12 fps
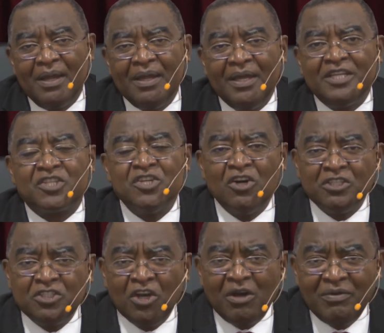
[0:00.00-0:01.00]
It's
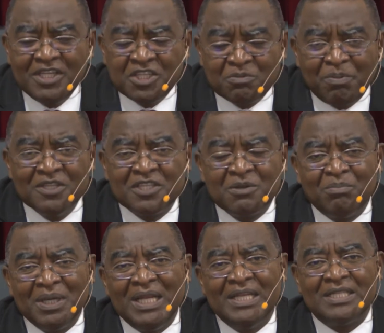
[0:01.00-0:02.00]
not your
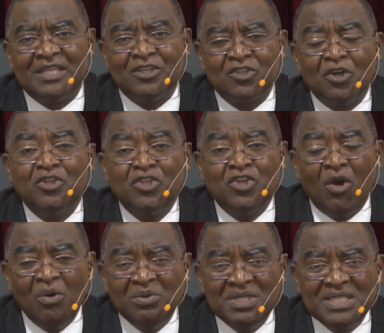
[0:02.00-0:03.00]
responsibility, so
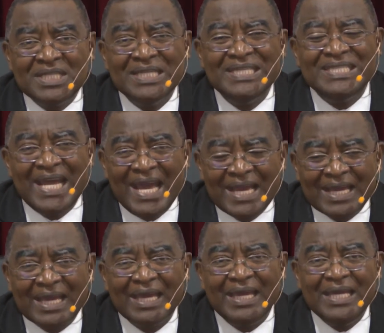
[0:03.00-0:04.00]
don't
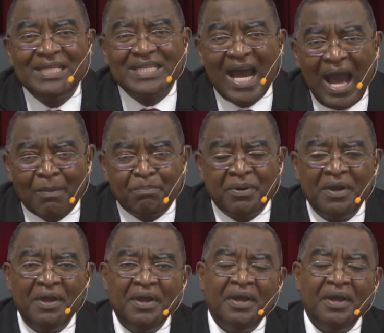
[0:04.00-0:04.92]
take it up.